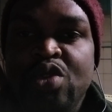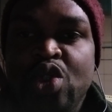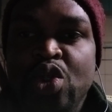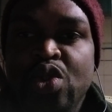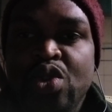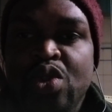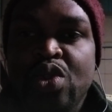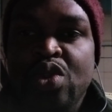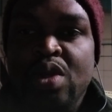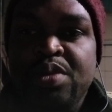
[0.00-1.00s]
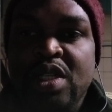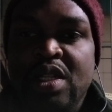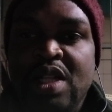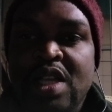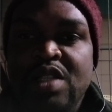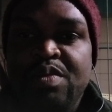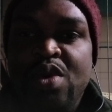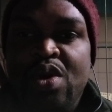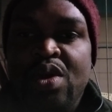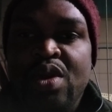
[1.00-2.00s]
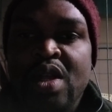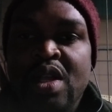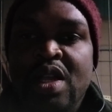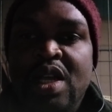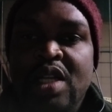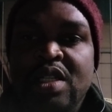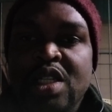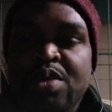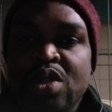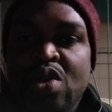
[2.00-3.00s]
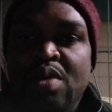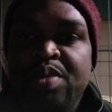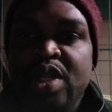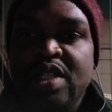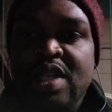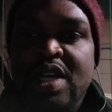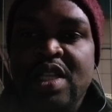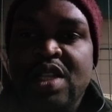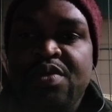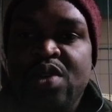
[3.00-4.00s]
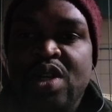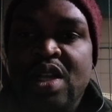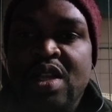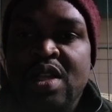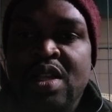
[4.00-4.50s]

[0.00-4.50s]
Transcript: choose to subsidize more, and transport companies add a further